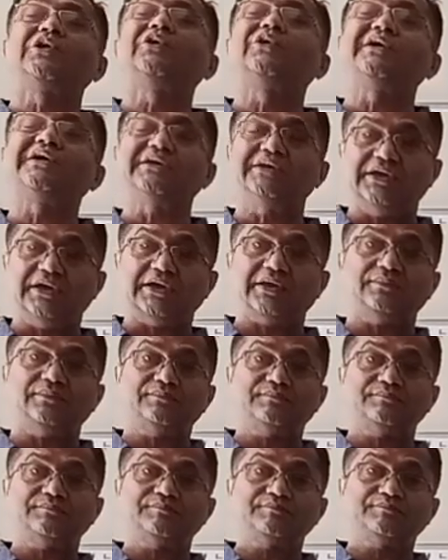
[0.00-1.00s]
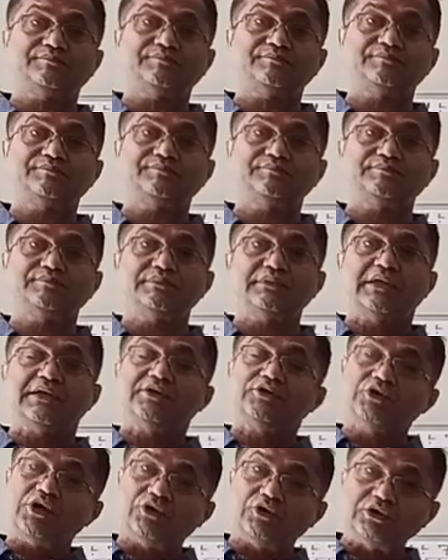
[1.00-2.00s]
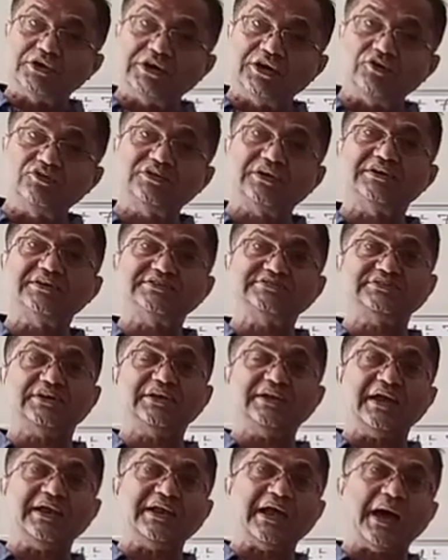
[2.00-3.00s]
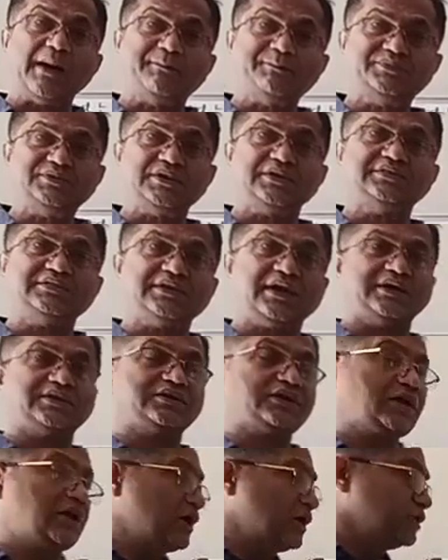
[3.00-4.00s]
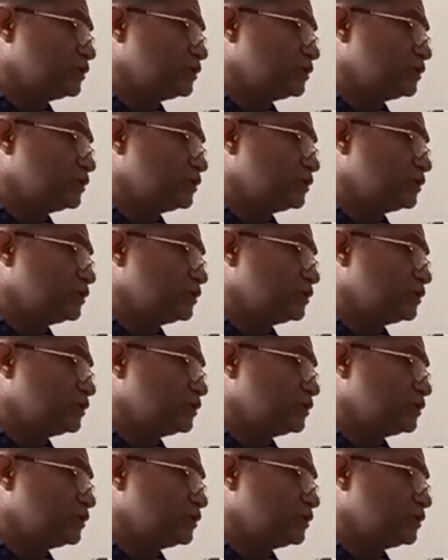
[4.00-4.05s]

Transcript: glowing here. You have to give the reason, and after that